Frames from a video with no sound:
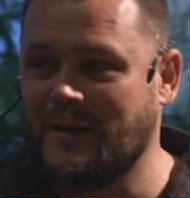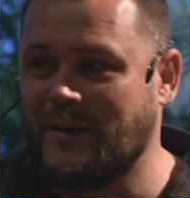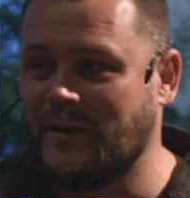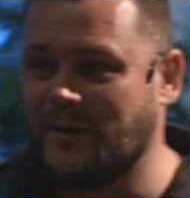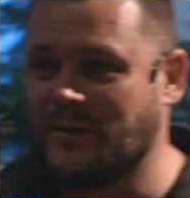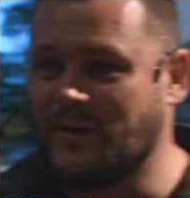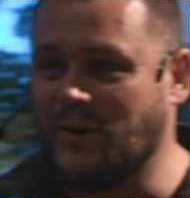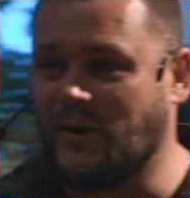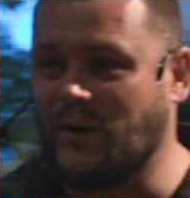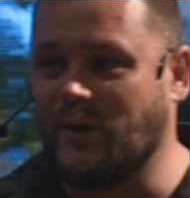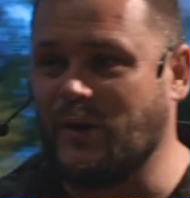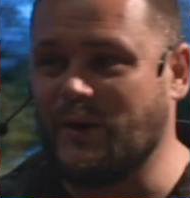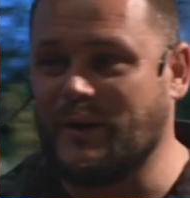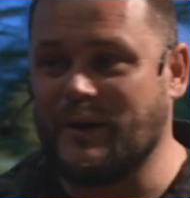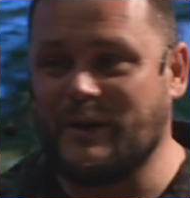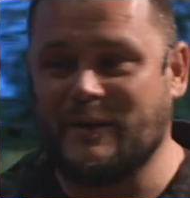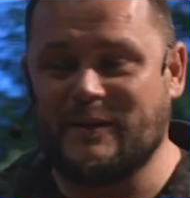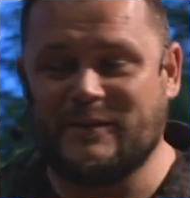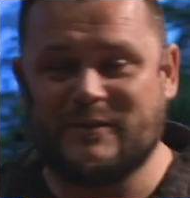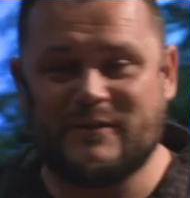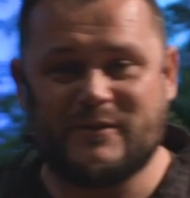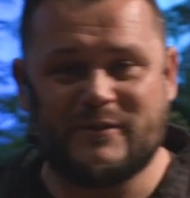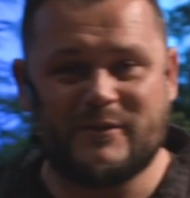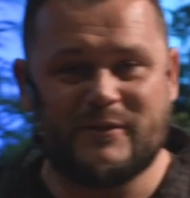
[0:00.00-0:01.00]
God
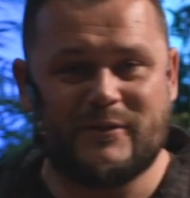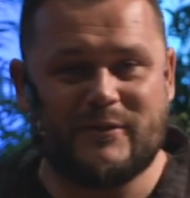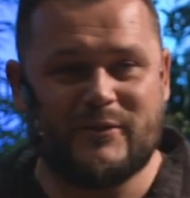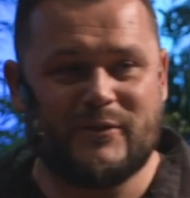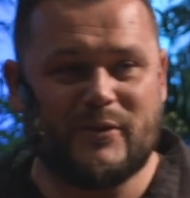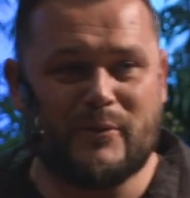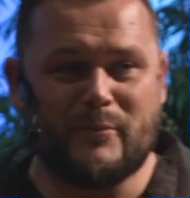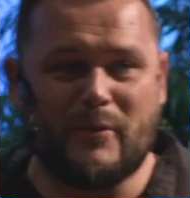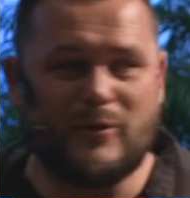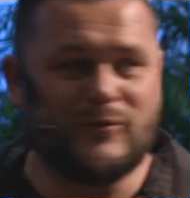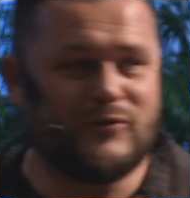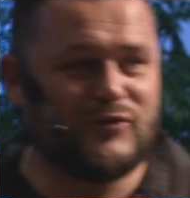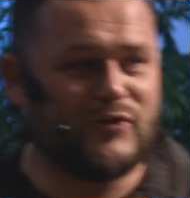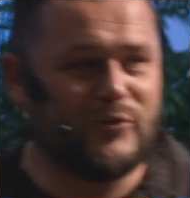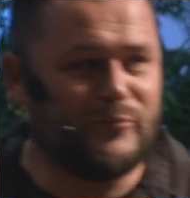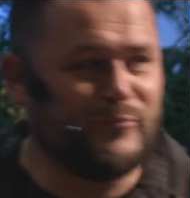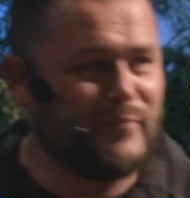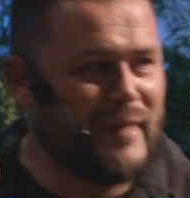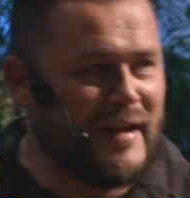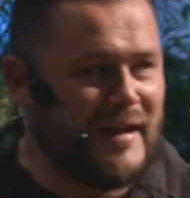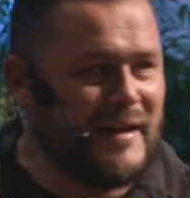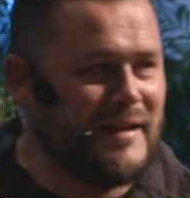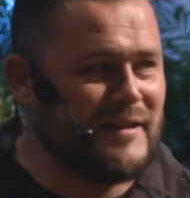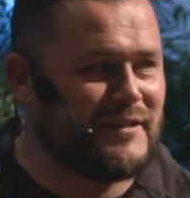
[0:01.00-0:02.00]
is the most
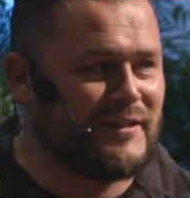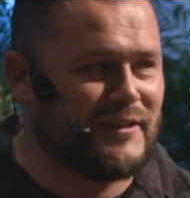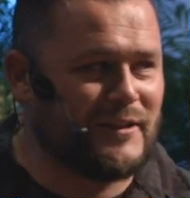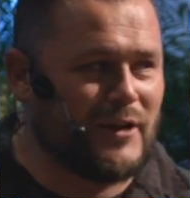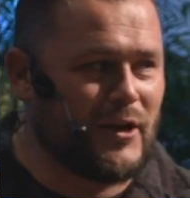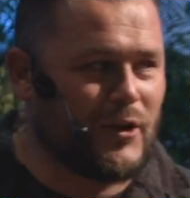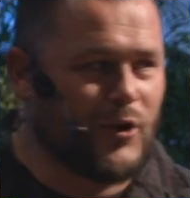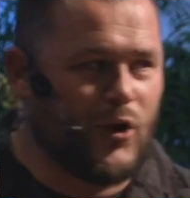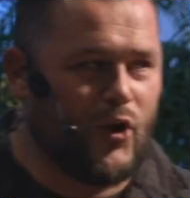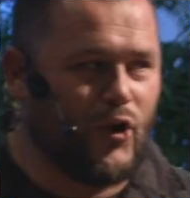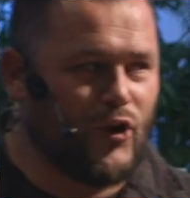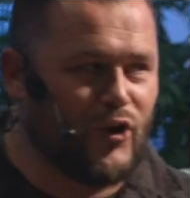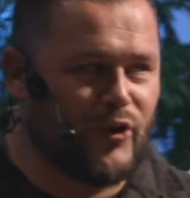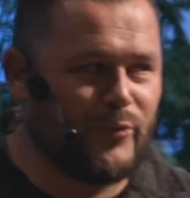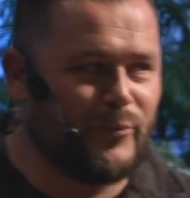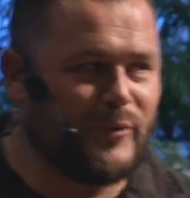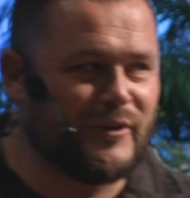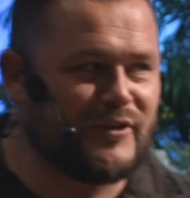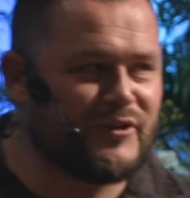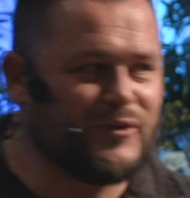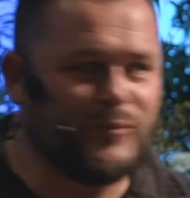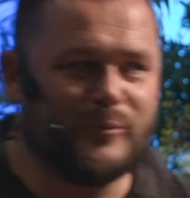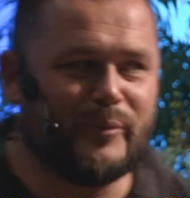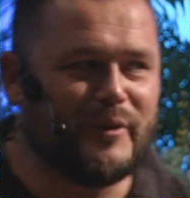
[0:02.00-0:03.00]
amazing
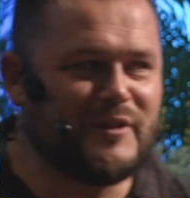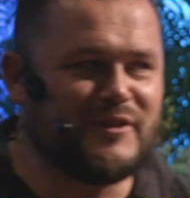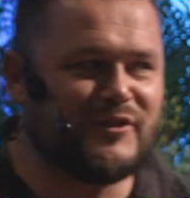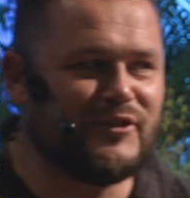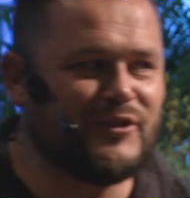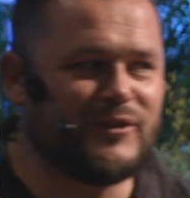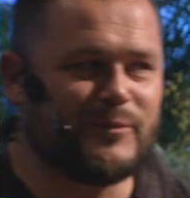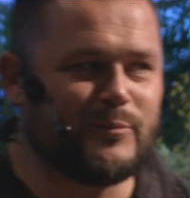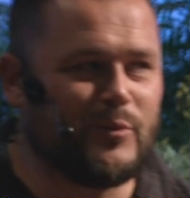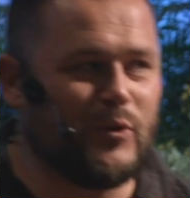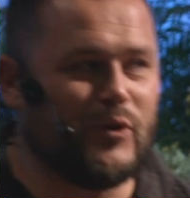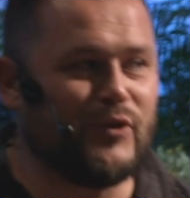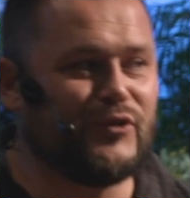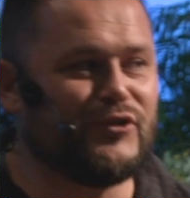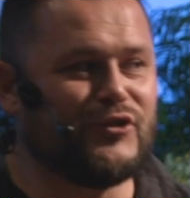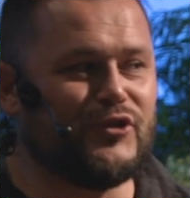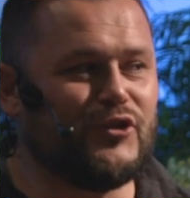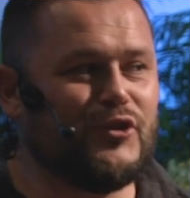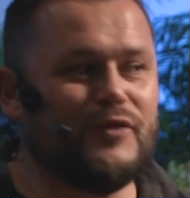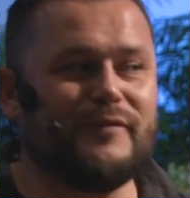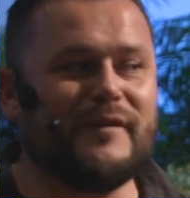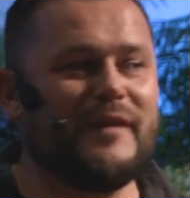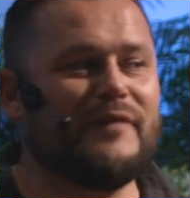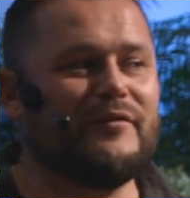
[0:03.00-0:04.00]
economist, business person
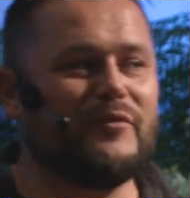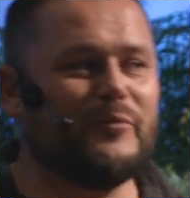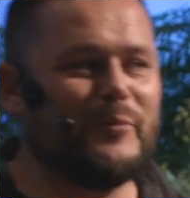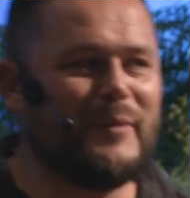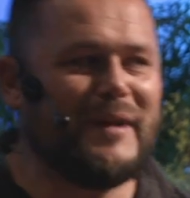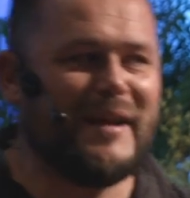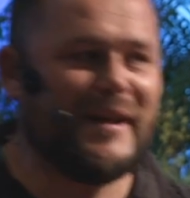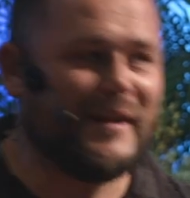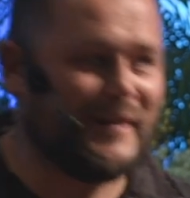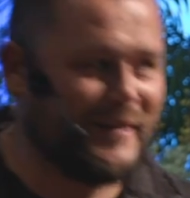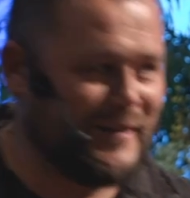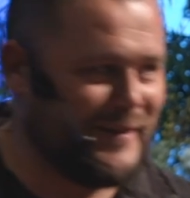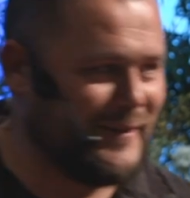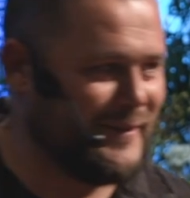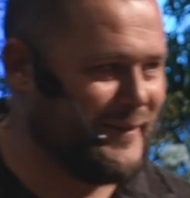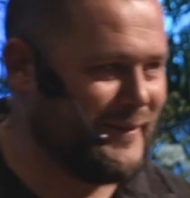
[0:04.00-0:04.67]
you've ever met.